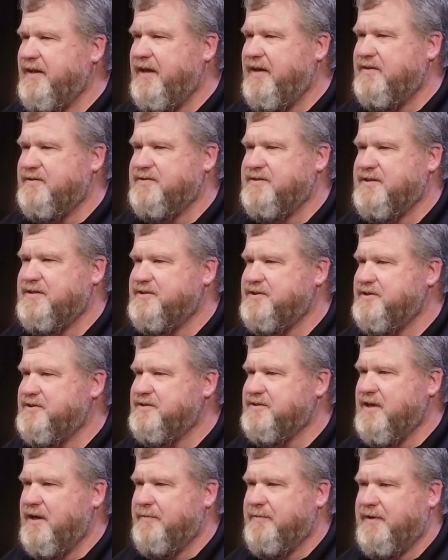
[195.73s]
that? Or is this
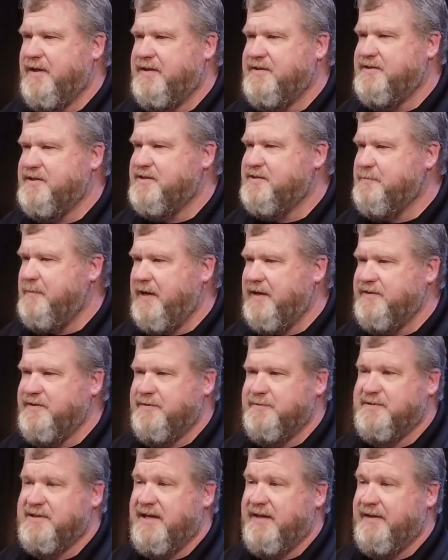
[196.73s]
just something that just smacked
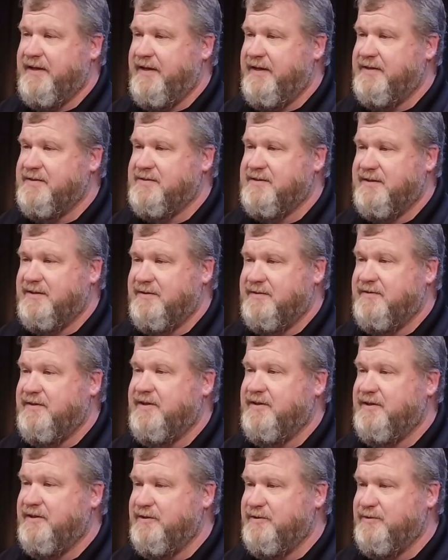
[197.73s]
you upside the head and said,
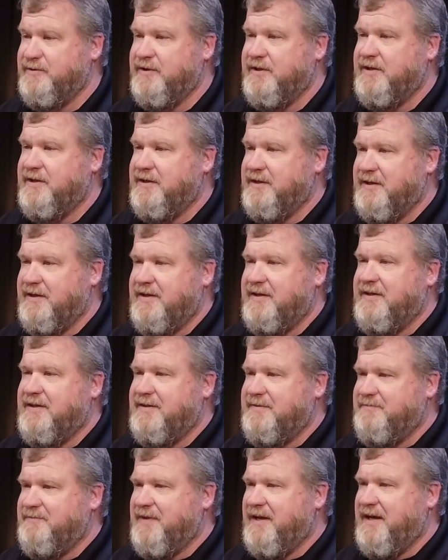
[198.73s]

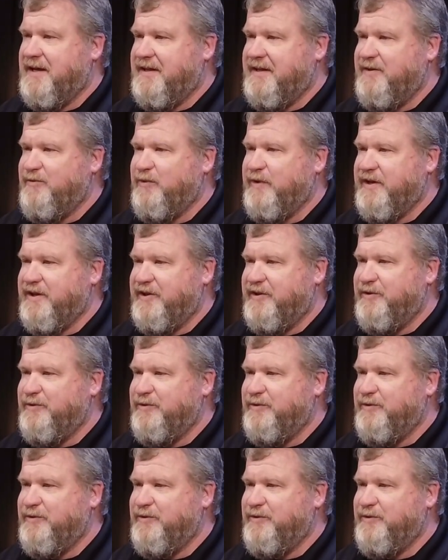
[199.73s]
I think we could